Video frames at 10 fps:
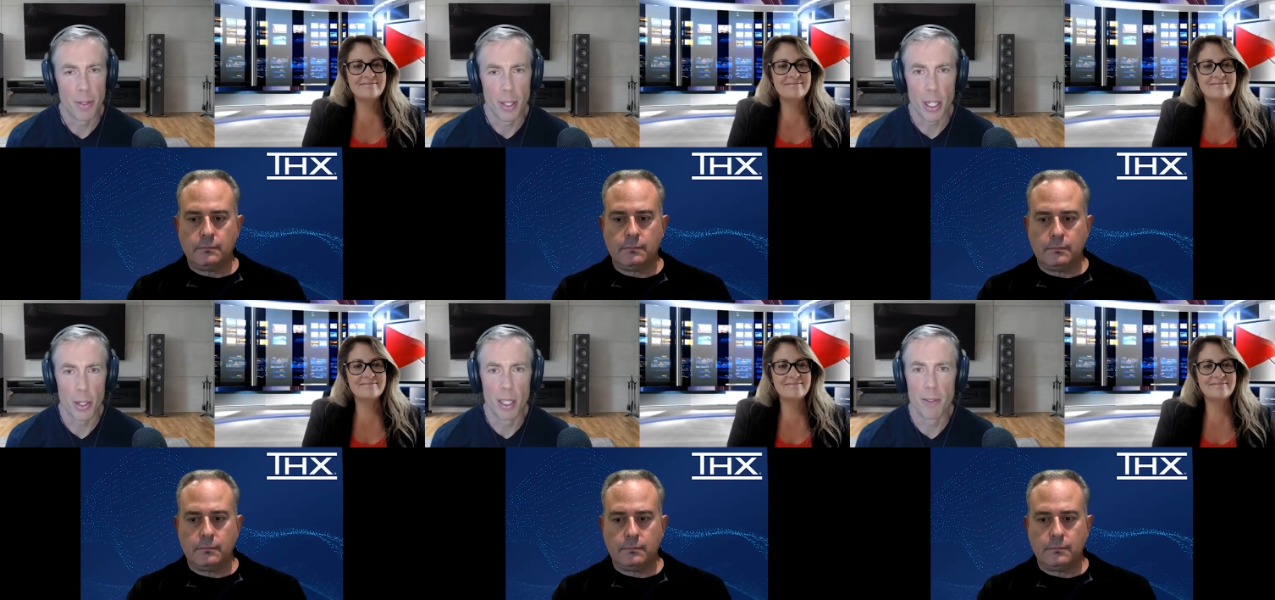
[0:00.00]
Speaker 1: and
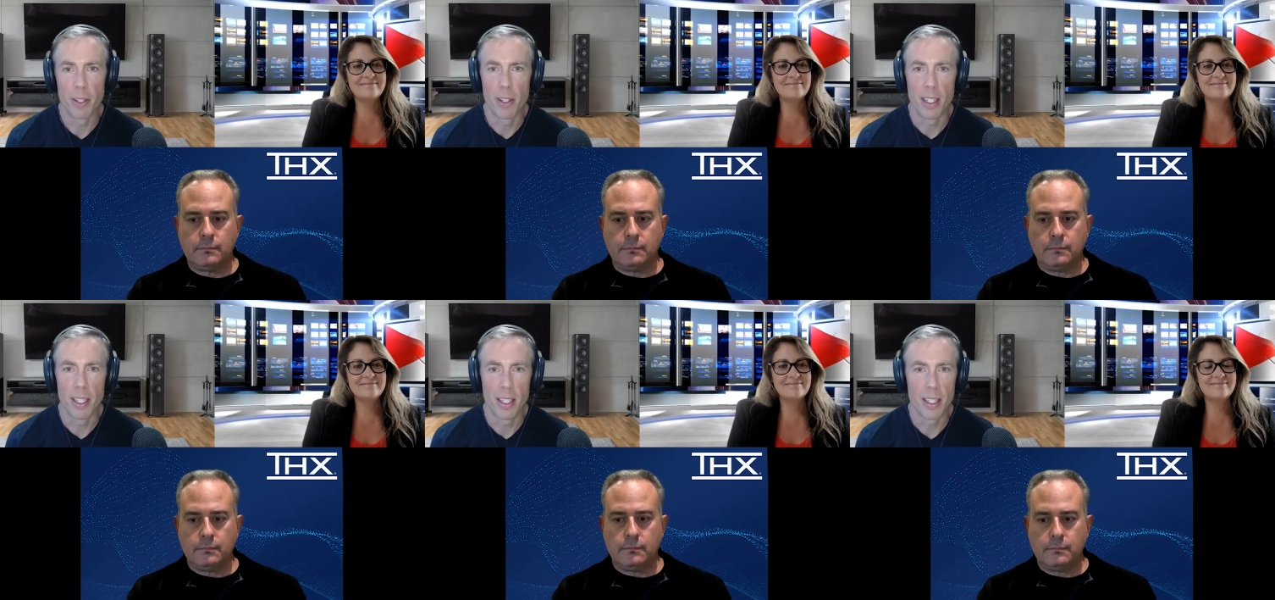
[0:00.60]
for the audio
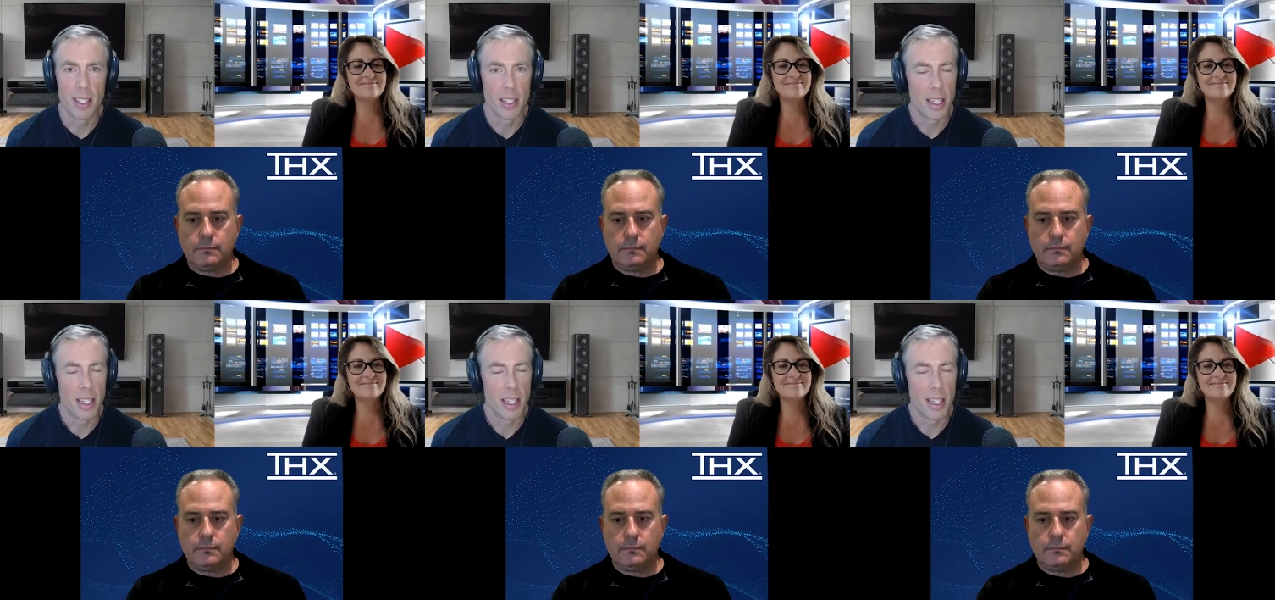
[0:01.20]
lover uh,